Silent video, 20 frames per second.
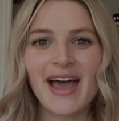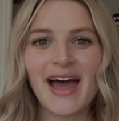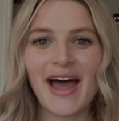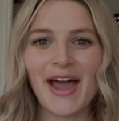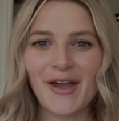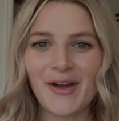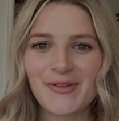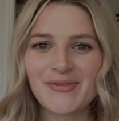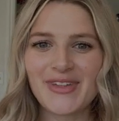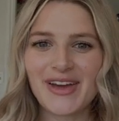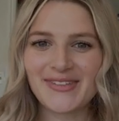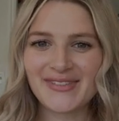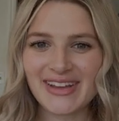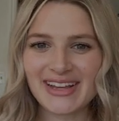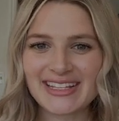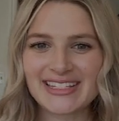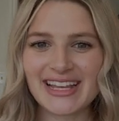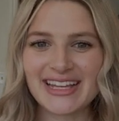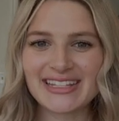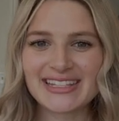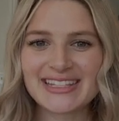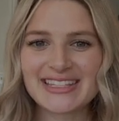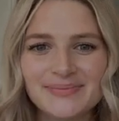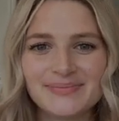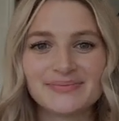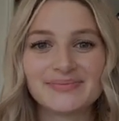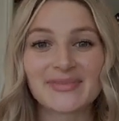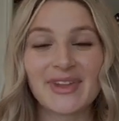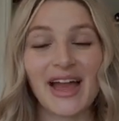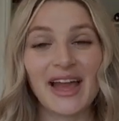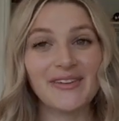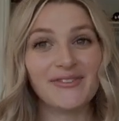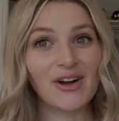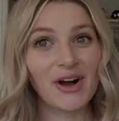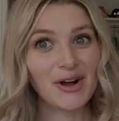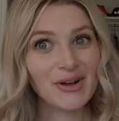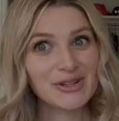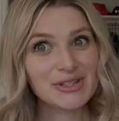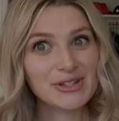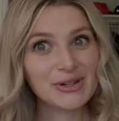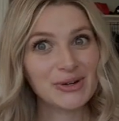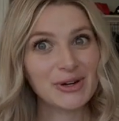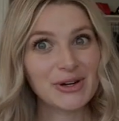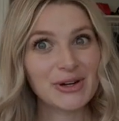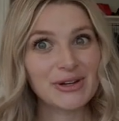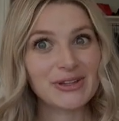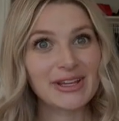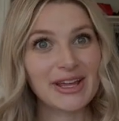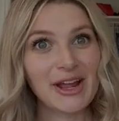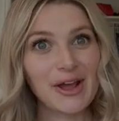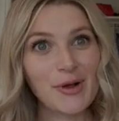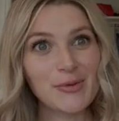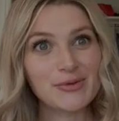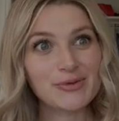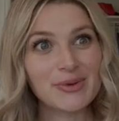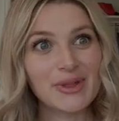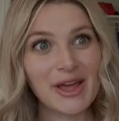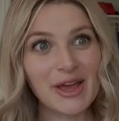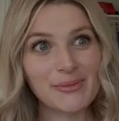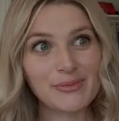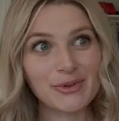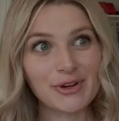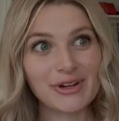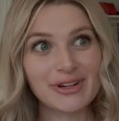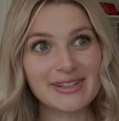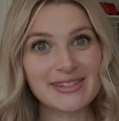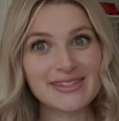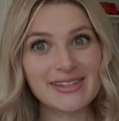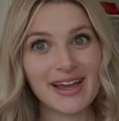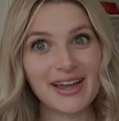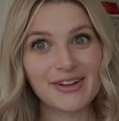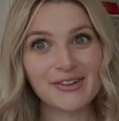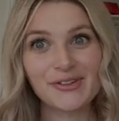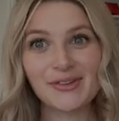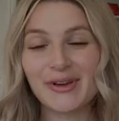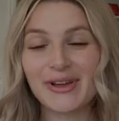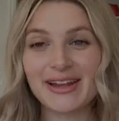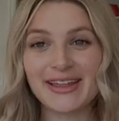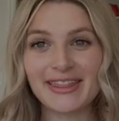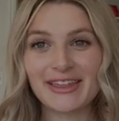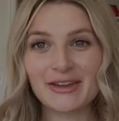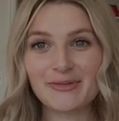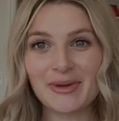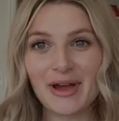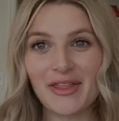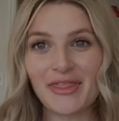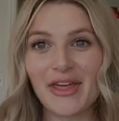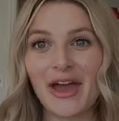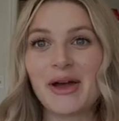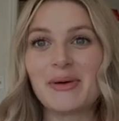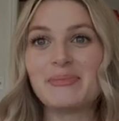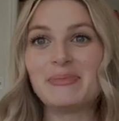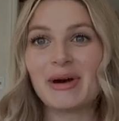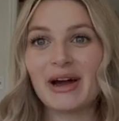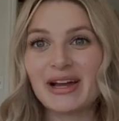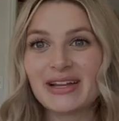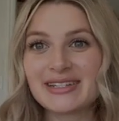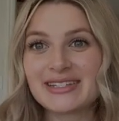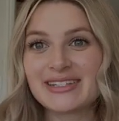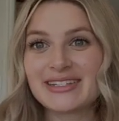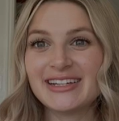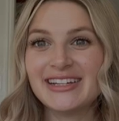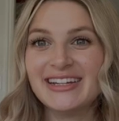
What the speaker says: I hope that makes sense. I've also heard that it helps with hemorrhoids. I don't know anything about that, but